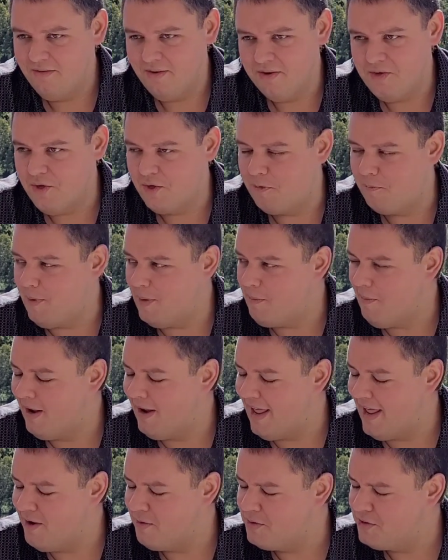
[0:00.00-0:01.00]
Well, you speak my
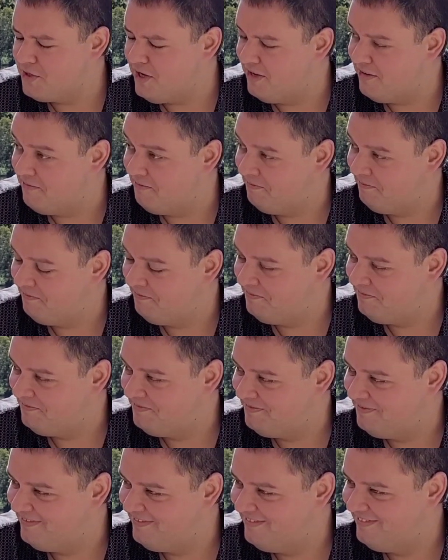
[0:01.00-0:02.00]
language then.
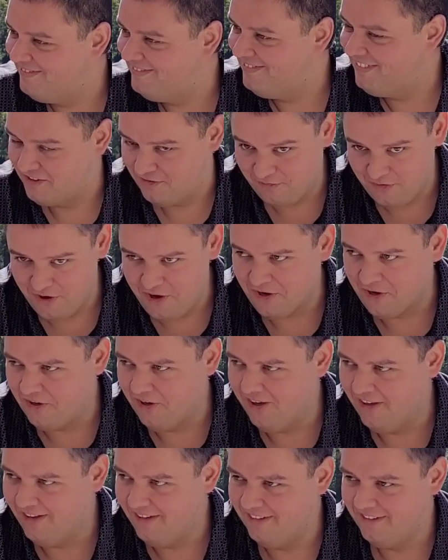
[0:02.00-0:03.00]
It's very good.